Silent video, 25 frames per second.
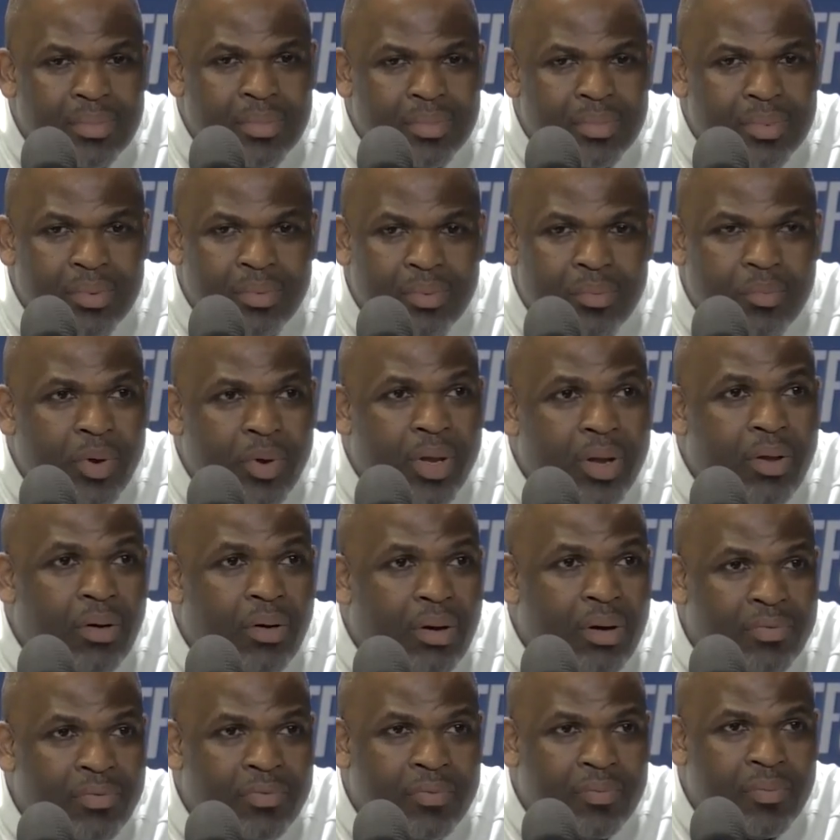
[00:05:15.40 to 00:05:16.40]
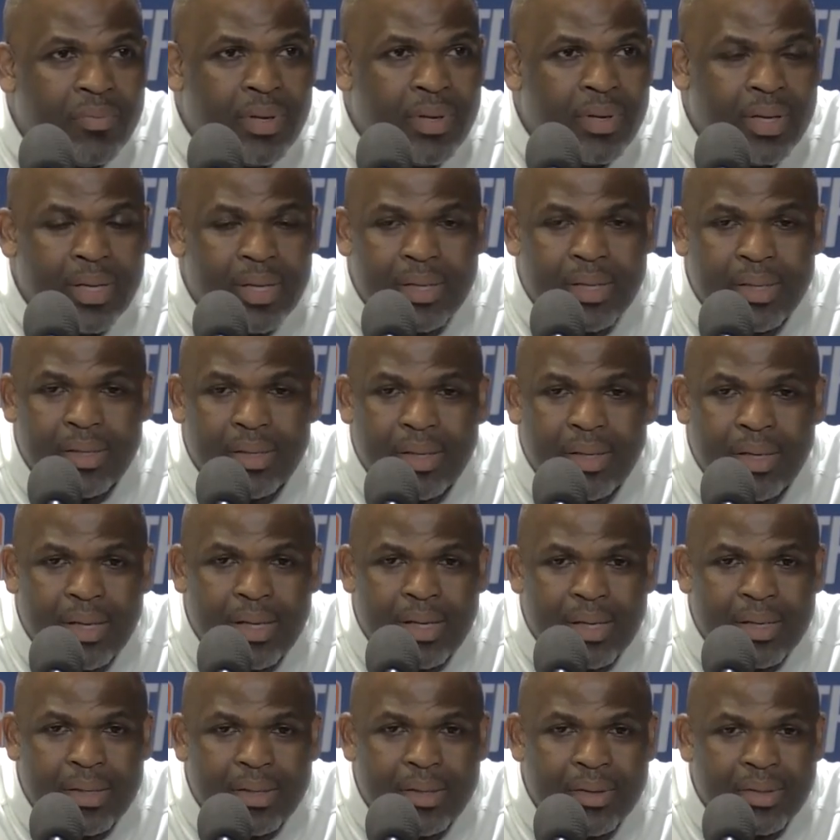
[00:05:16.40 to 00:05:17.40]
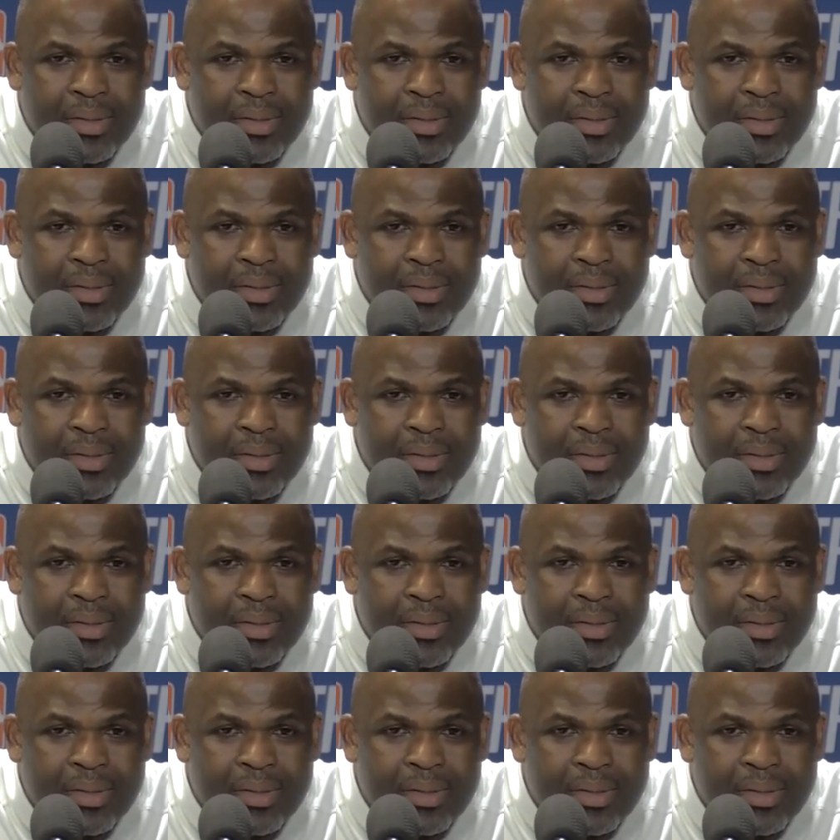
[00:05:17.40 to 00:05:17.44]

went off, and you know,